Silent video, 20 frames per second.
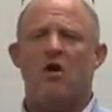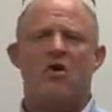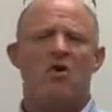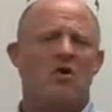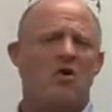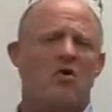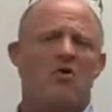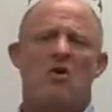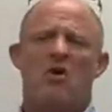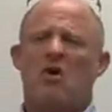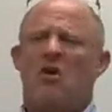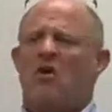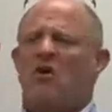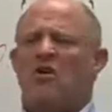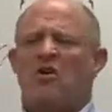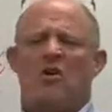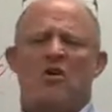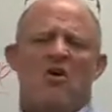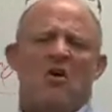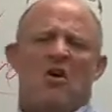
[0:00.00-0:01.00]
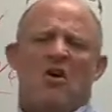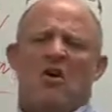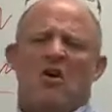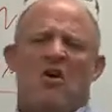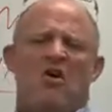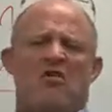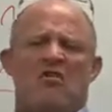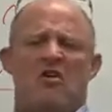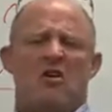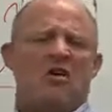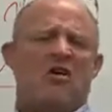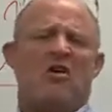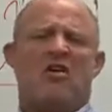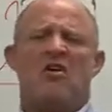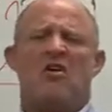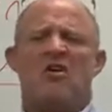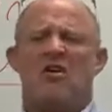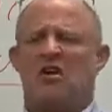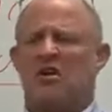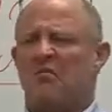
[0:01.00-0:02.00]
oh, yeah, I
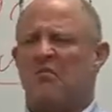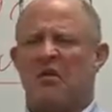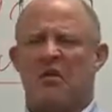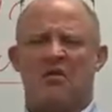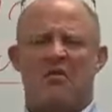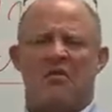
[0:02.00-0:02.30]
didn't get my,